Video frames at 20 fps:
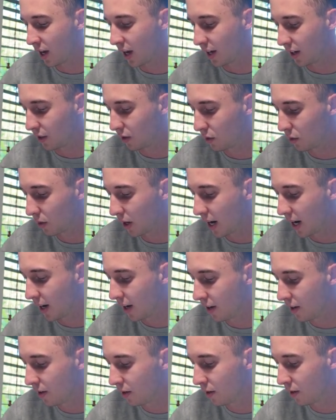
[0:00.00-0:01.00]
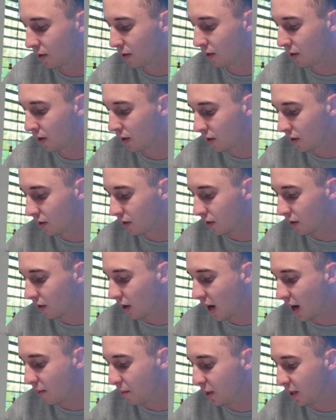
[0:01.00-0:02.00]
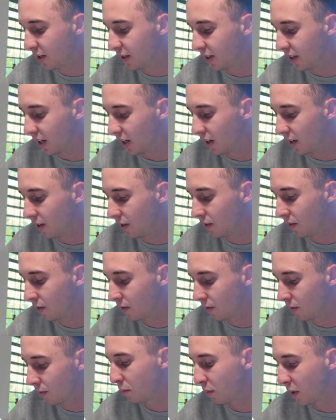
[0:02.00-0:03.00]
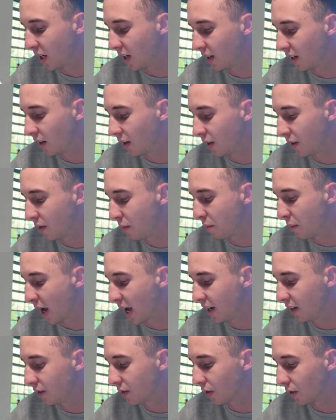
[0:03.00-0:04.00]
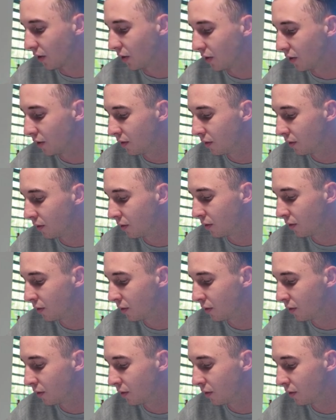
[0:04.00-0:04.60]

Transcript: and credit the liability, being the bank loan.